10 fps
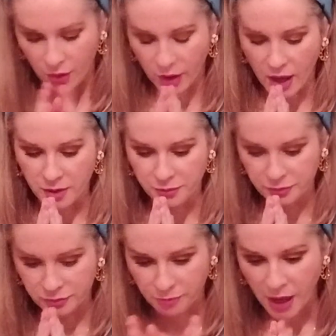Okay,
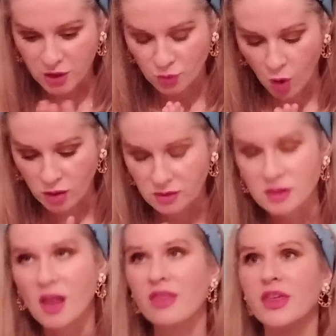Page of
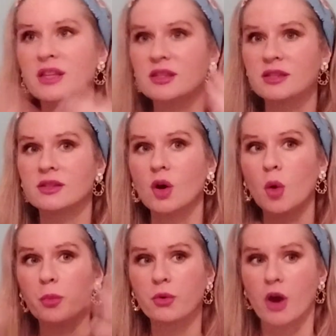Wands. This
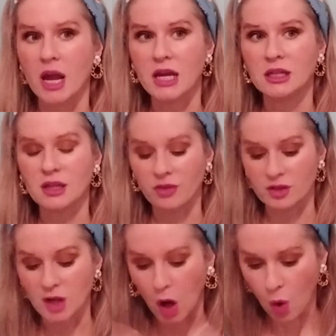upgrade,
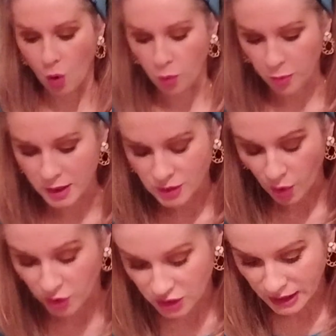this glow up, is
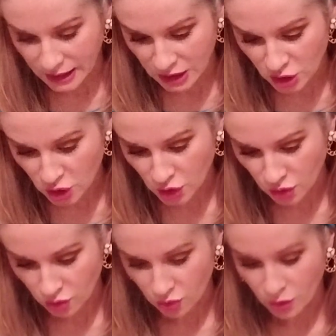going to lead
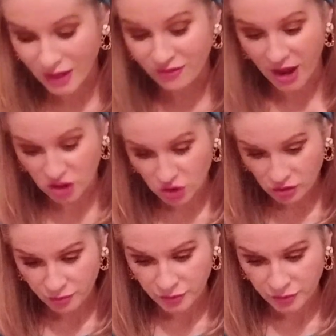to adventure.